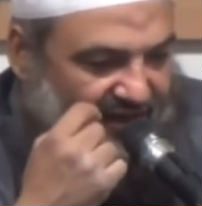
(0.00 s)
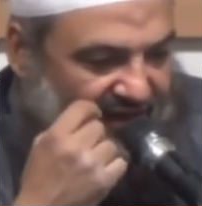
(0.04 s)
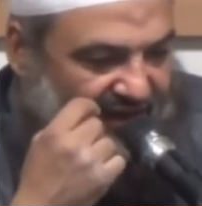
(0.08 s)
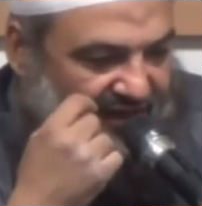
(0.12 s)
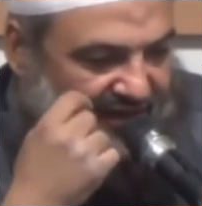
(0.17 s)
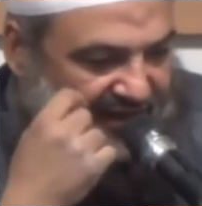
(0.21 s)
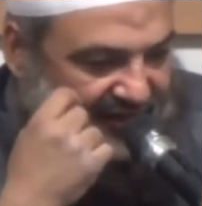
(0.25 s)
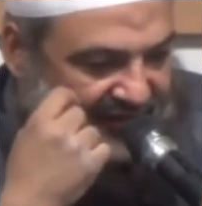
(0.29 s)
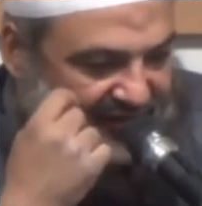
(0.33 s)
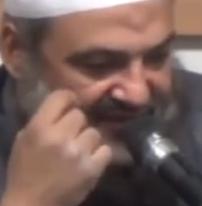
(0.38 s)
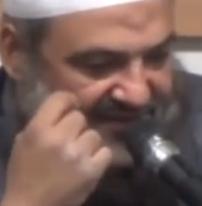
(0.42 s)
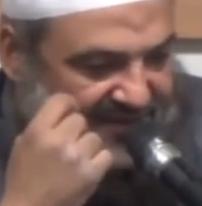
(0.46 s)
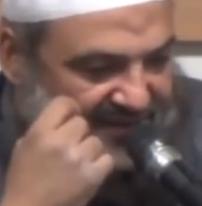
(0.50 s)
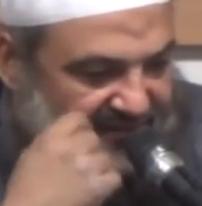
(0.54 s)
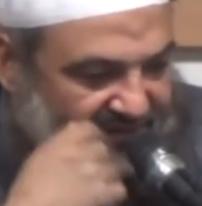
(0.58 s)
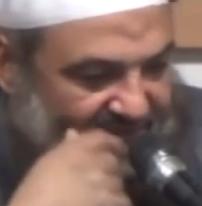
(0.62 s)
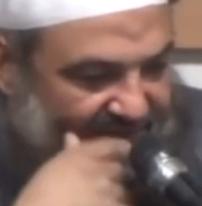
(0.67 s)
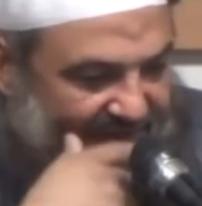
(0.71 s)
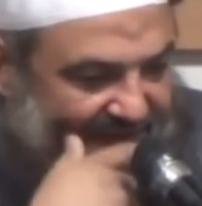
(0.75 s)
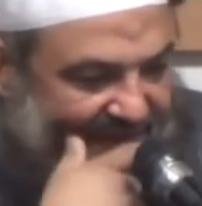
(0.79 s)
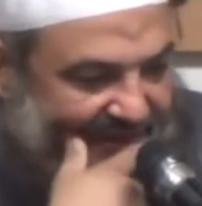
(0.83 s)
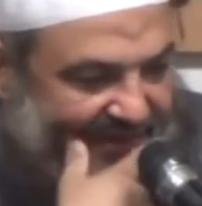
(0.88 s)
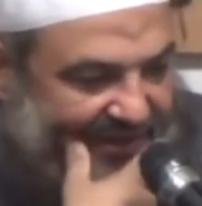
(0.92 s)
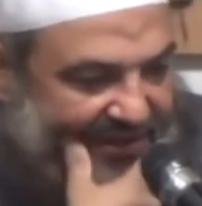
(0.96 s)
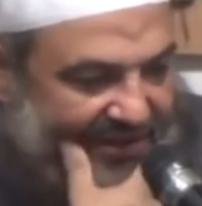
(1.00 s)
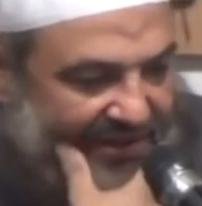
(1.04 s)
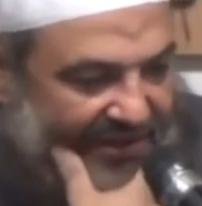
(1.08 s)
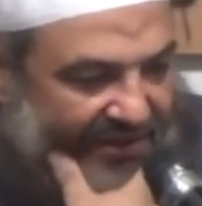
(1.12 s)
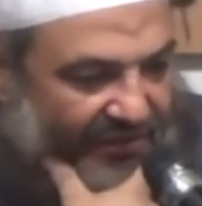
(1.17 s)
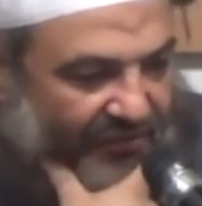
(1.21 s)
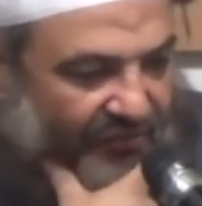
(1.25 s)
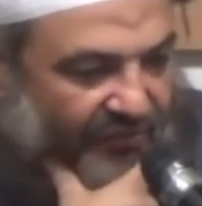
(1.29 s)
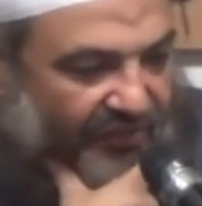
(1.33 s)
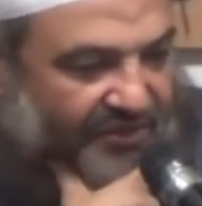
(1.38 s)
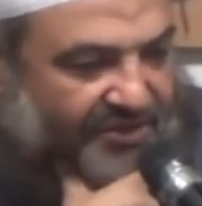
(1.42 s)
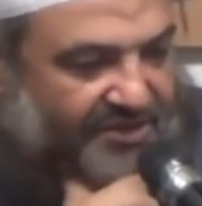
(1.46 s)
and he written,
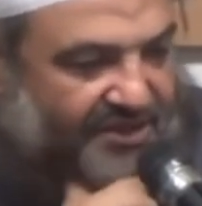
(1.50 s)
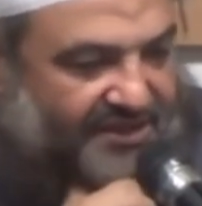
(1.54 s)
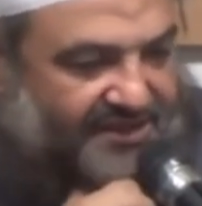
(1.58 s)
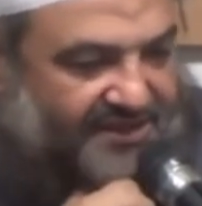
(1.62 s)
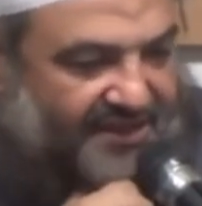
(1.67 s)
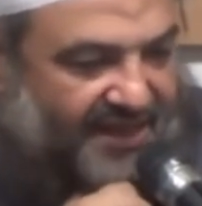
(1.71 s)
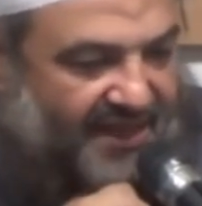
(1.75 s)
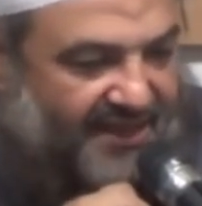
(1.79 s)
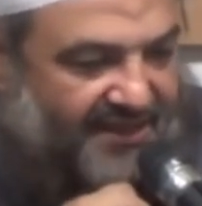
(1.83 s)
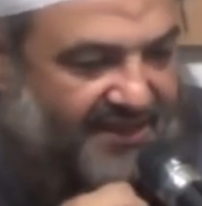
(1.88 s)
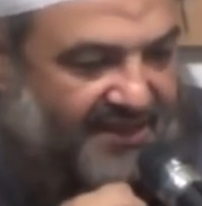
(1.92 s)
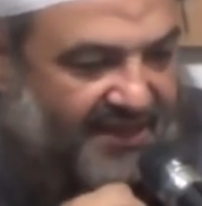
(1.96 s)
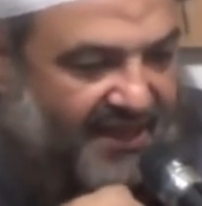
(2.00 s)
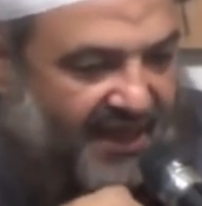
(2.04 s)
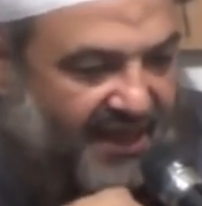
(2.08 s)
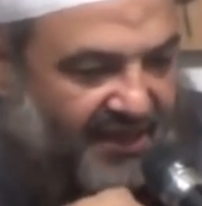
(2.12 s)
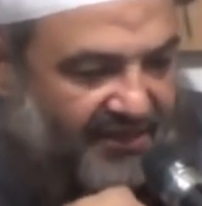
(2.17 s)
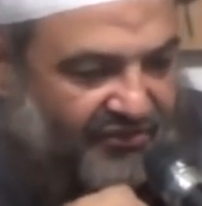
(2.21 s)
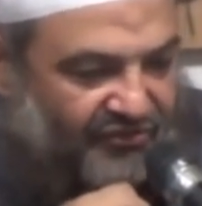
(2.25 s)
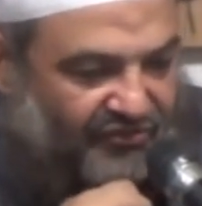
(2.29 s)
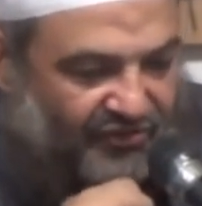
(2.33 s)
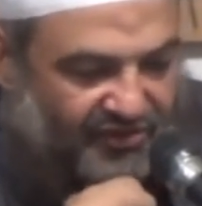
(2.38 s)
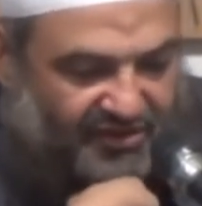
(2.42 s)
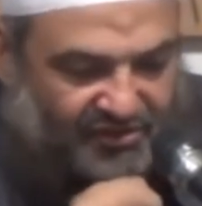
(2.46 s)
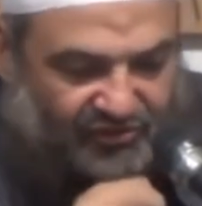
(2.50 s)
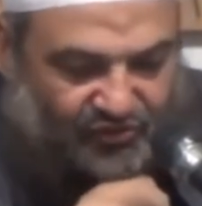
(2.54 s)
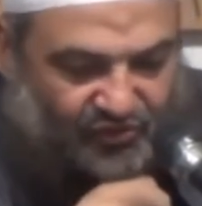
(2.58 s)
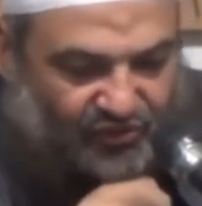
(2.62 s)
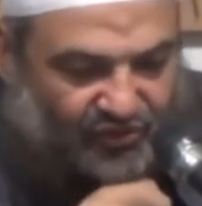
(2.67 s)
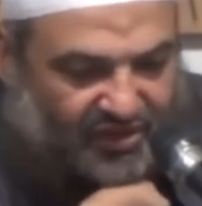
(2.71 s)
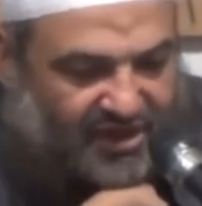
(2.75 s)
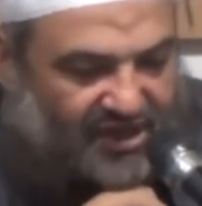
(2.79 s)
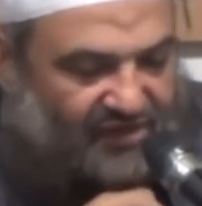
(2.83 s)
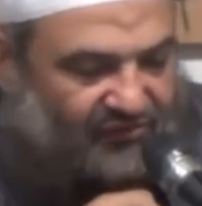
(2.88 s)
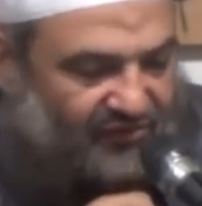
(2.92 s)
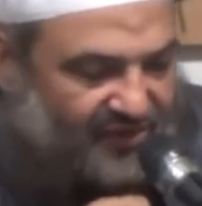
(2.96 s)
which is that he had
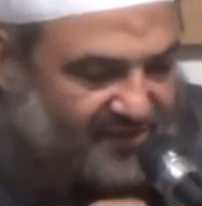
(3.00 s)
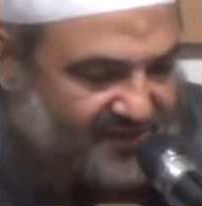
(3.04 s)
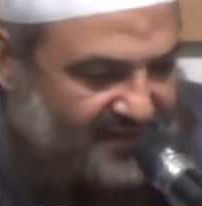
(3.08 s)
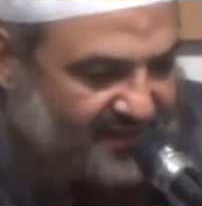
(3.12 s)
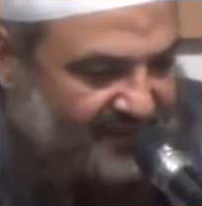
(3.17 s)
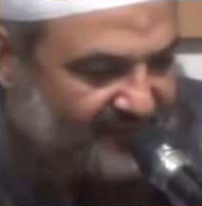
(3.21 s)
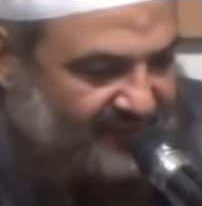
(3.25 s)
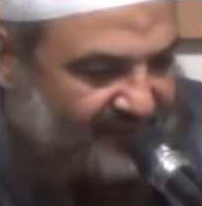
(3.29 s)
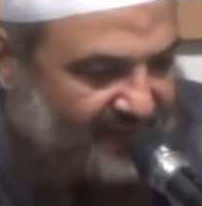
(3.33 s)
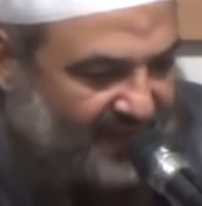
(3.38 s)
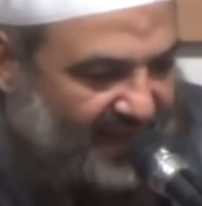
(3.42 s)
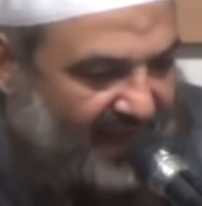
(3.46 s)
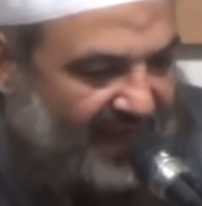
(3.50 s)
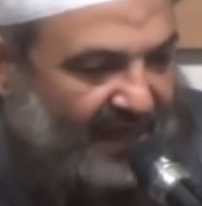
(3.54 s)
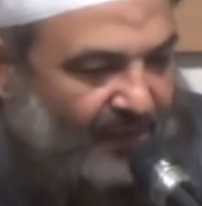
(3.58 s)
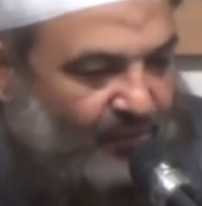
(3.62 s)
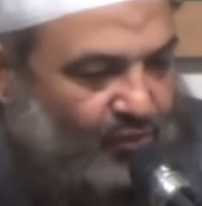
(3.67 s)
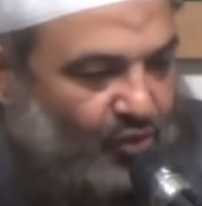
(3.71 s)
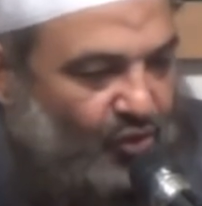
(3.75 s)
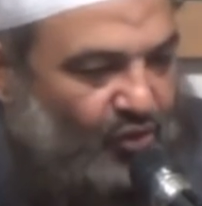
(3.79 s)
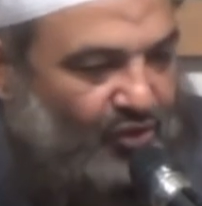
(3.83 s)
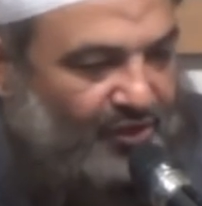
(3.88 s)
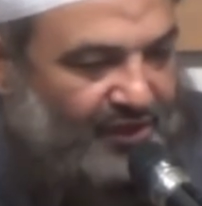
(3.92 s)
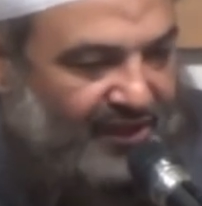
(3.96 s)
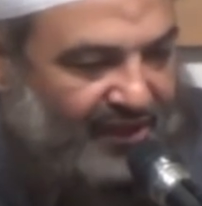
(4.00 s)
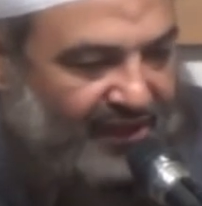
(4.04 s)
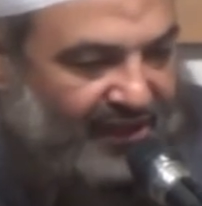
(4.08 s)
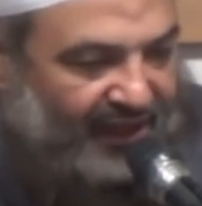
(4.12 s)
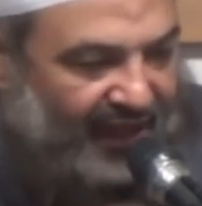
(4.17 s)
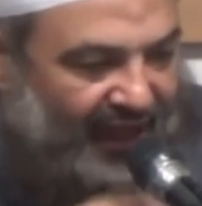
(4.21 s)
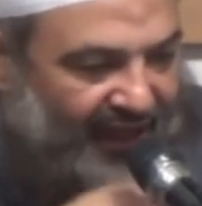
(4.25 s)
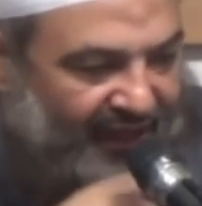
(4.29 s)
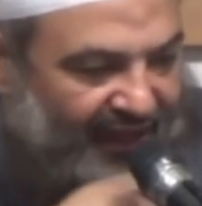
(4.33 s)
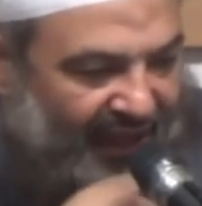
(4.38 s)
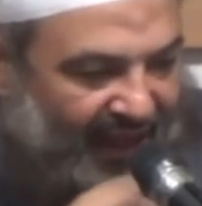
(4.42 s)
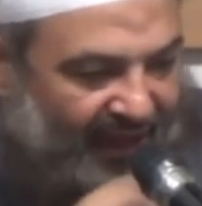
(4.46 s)
rewritten
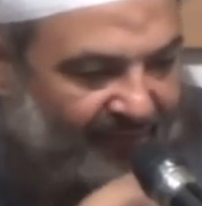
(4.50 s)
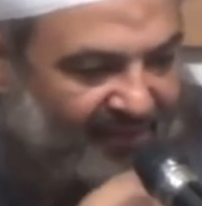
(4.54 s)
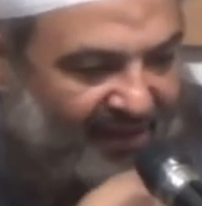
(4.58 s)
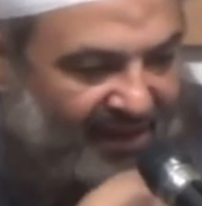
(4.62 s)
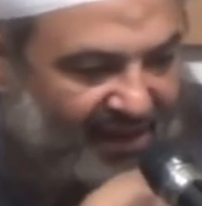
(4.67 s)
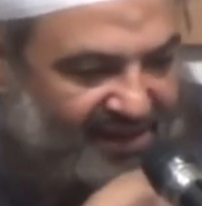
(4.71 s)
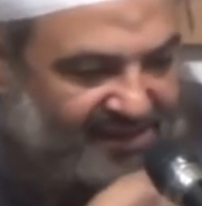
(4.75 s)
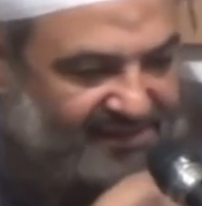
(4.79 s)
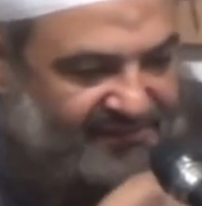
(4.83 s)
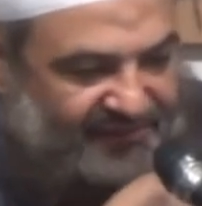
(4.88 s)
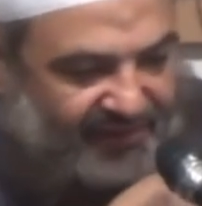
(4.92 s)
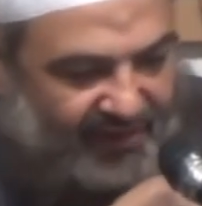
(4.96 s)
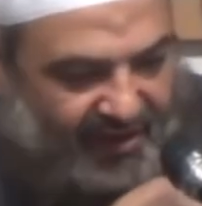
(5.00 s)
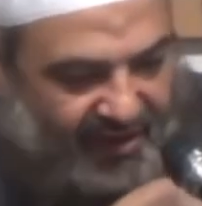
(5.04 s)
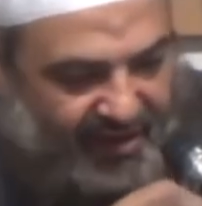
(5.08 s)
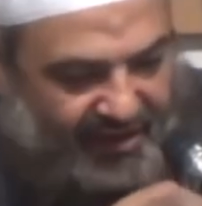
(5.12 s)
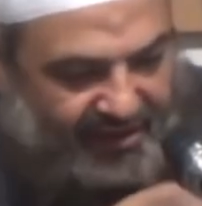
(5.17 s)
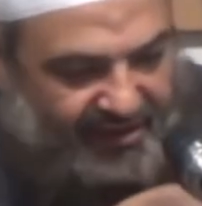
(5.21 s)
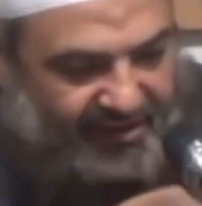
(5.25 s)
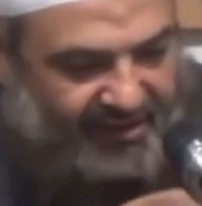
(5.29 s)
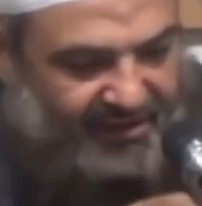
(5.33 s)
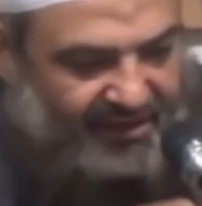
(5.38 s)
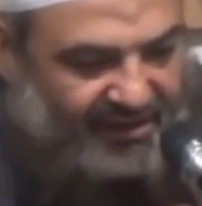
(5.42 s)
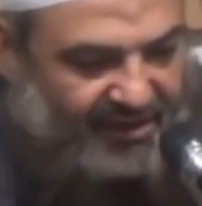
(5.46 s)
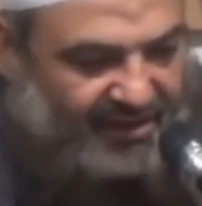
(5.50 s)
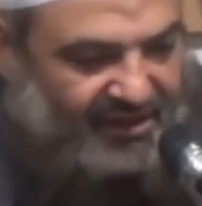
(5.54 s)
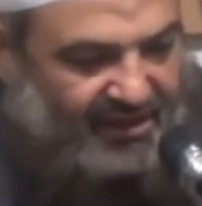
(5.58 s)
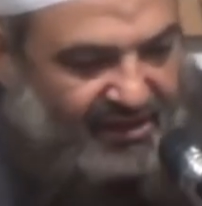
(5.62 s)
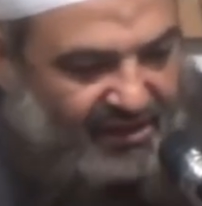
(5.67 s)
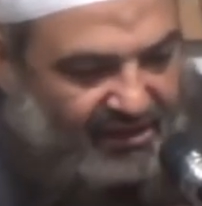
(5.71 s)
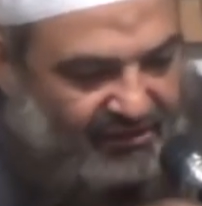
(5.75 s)
Al-Mughni an Hamd al-Asfar